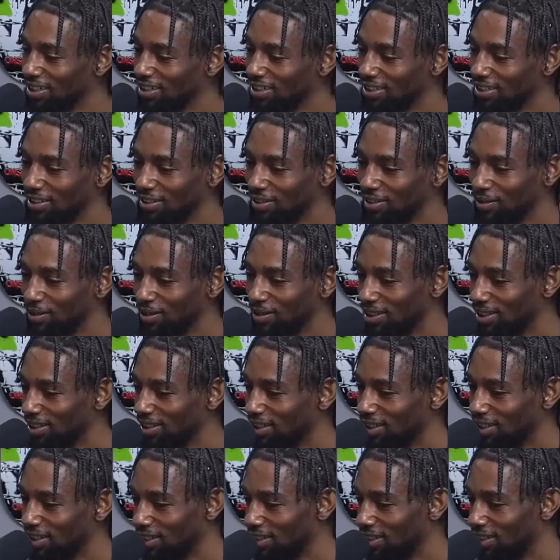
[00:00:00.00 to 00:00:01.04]

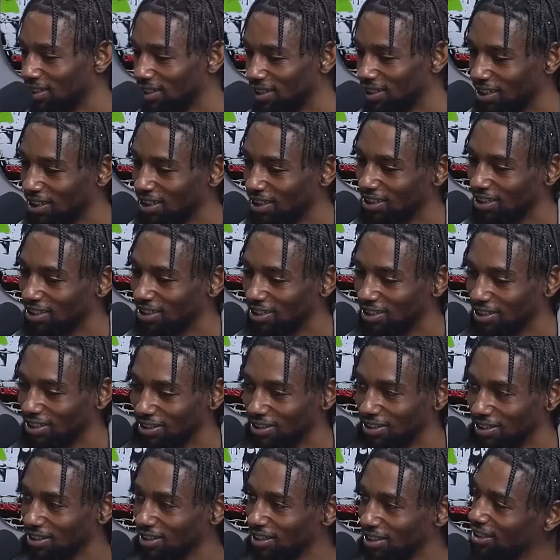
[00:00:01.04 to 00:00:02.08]
YBC Dul would leave the
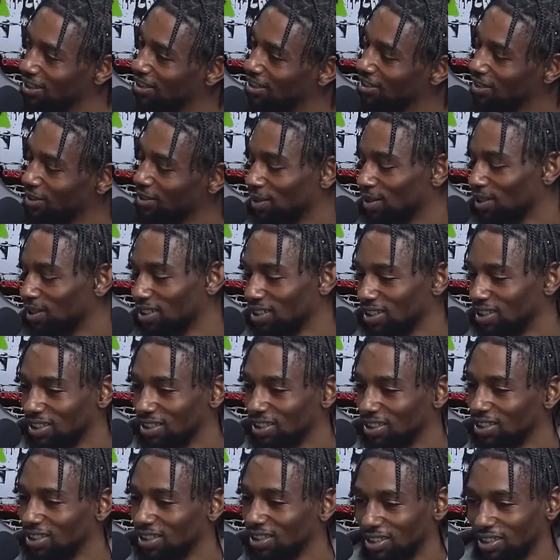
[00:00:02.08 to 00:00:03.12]
city to live in
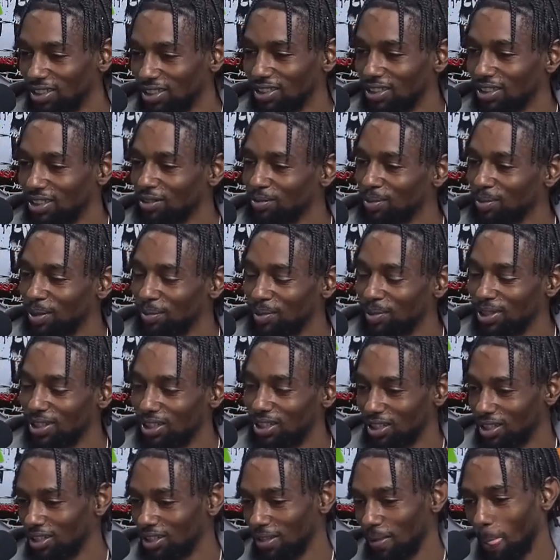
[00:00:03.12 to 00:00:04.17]
LA and focus on
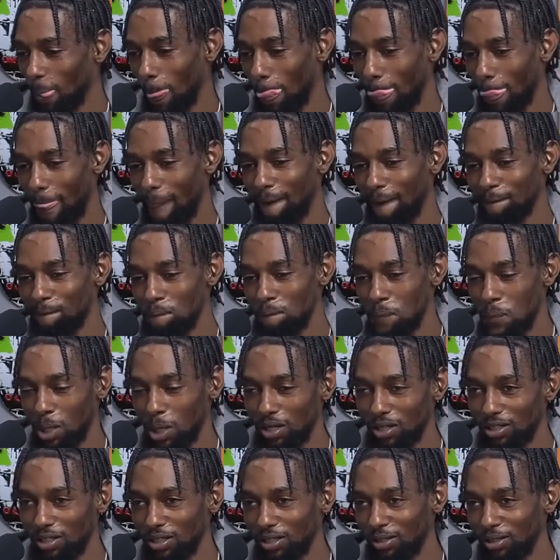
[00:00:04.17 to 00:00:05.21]
his music career,
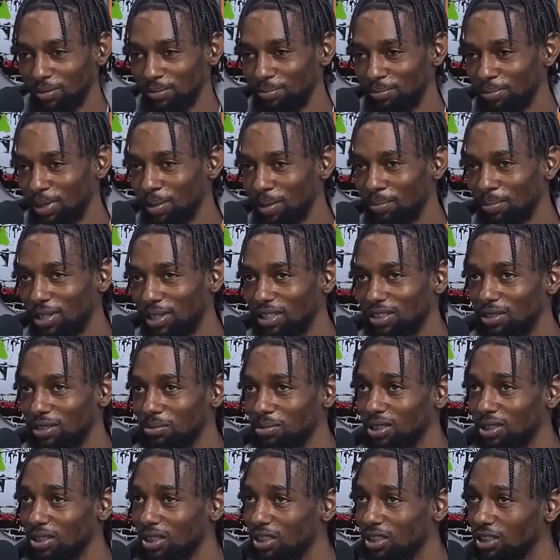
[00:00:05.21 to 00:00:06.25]
he would do
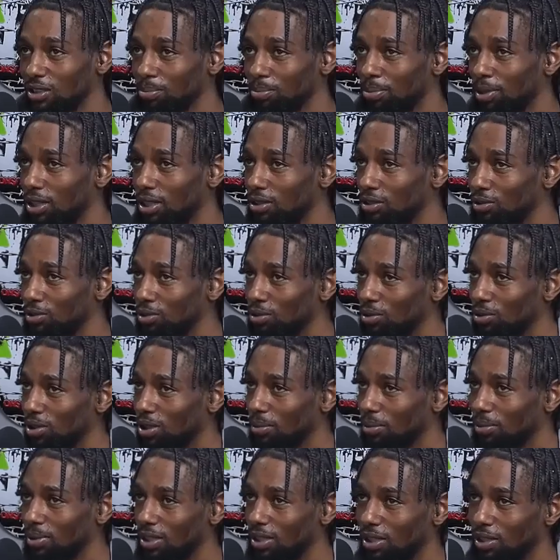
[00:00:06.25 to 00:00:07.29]
interviews or oh, promote
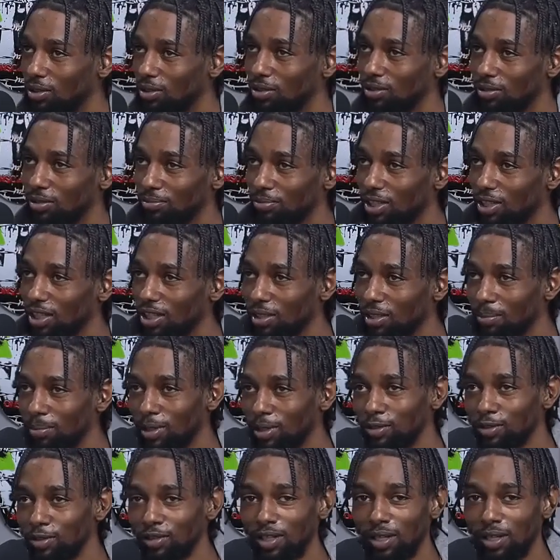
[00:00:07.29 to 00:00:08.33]
himself.
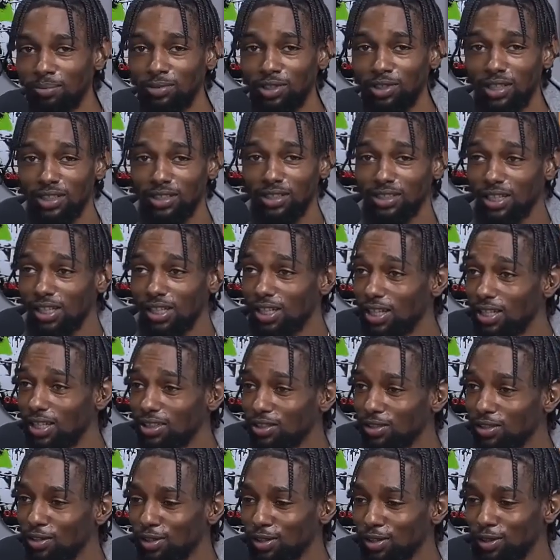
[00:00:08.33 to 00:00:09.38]
From
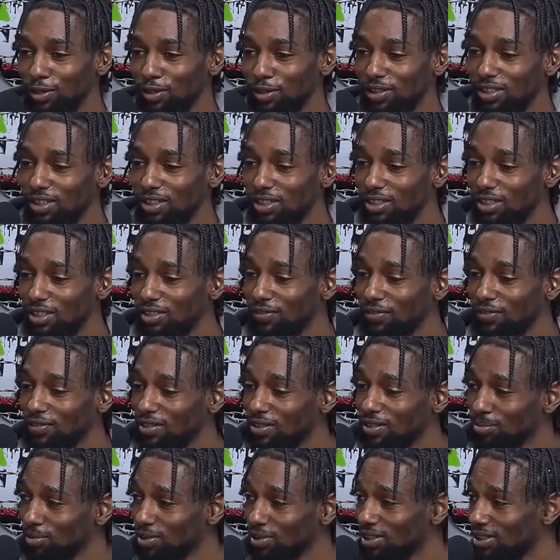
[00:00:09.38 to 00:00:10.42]
2021 the number of
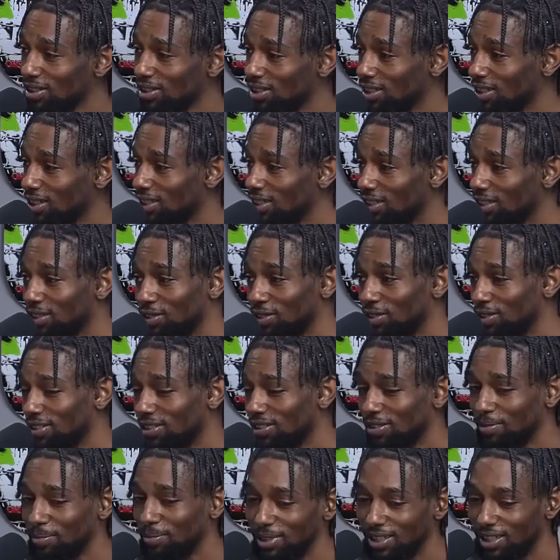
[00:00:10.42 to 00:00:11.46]
murders in the city actually
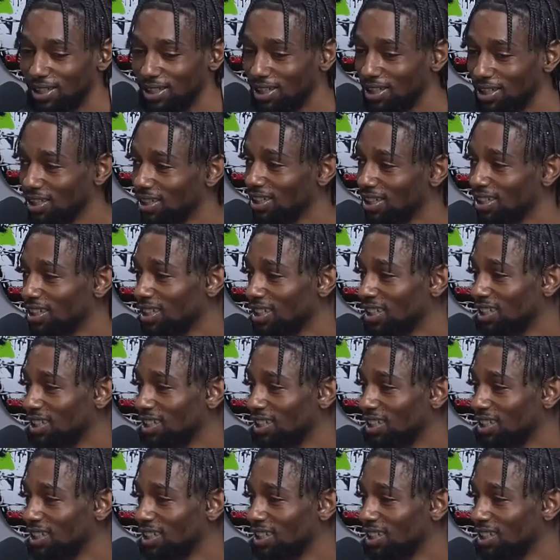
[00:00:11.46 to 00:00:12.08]
decreased.